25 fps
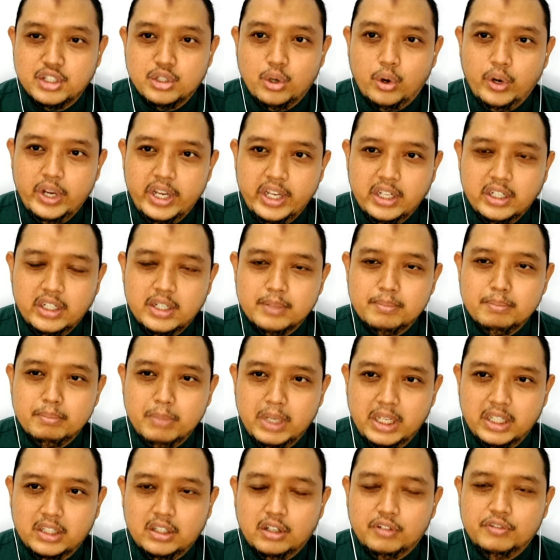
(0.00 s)
enjoying the
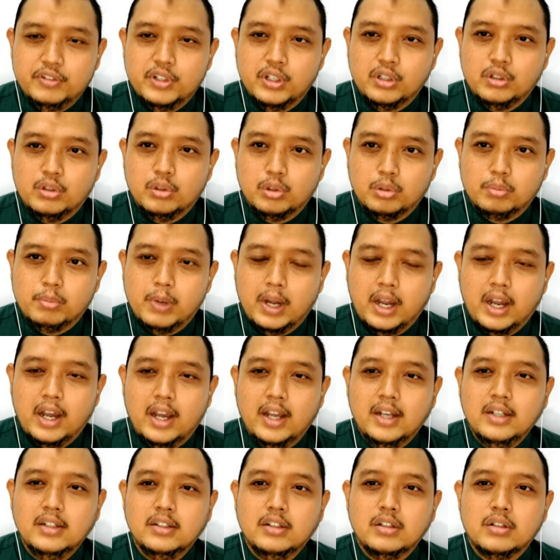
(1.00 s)
meat of the
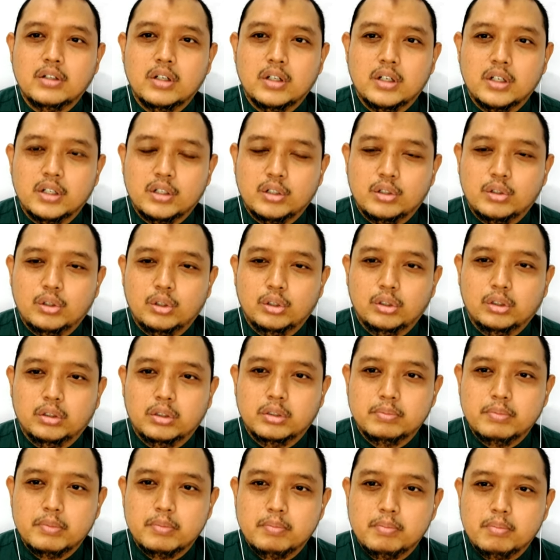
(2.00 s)
kurban
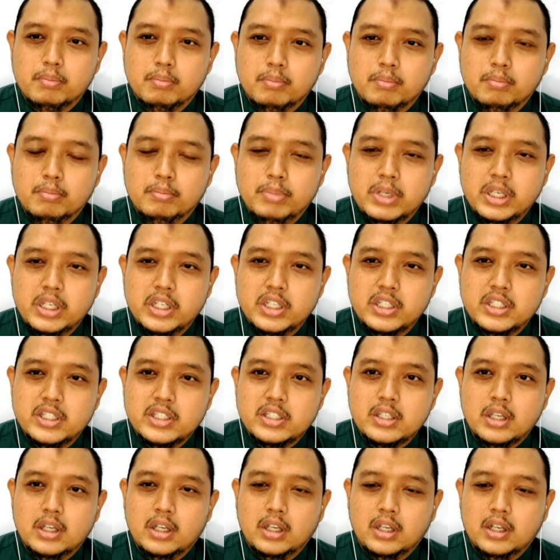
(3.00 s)
could be
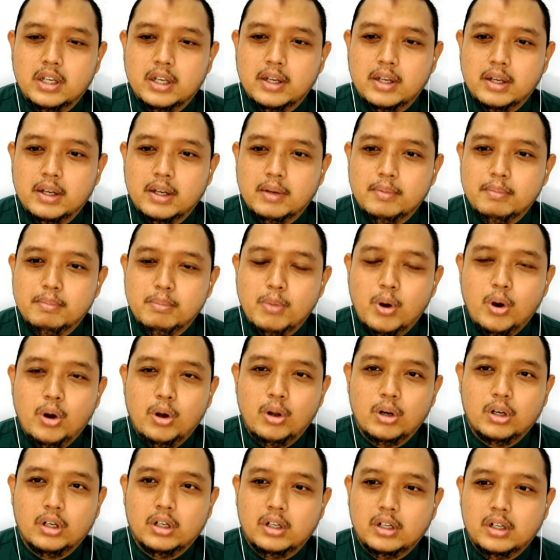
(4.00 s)

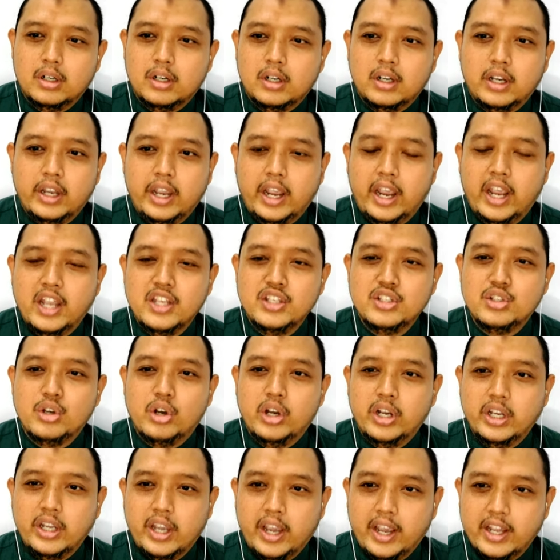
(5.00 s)
more
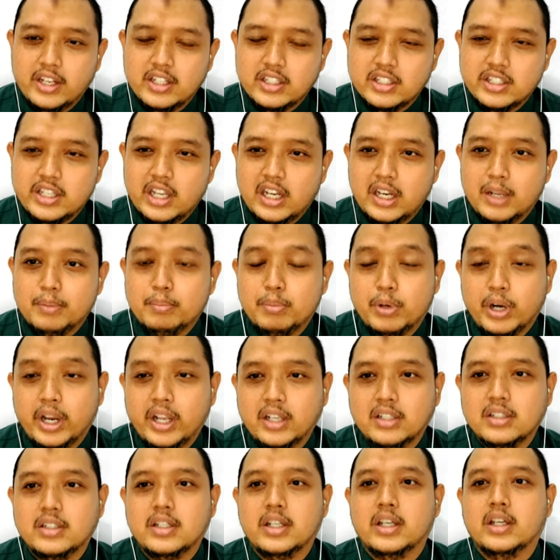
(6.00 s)
enjoy and
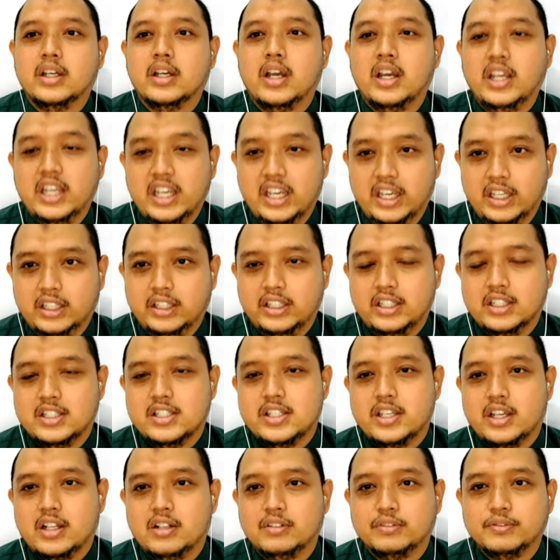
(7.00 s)
celebrate the Eid
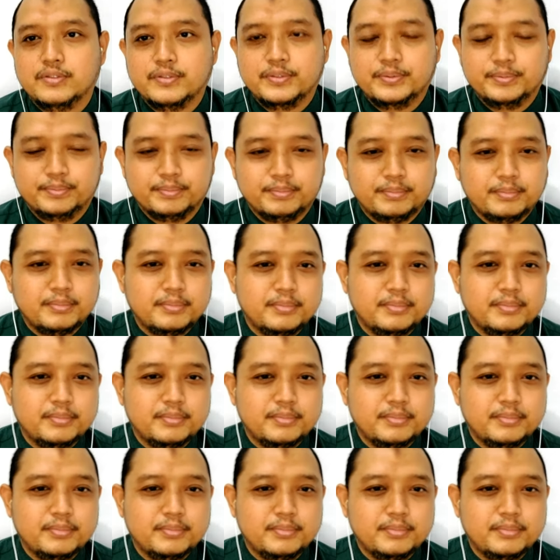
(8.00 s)
itself.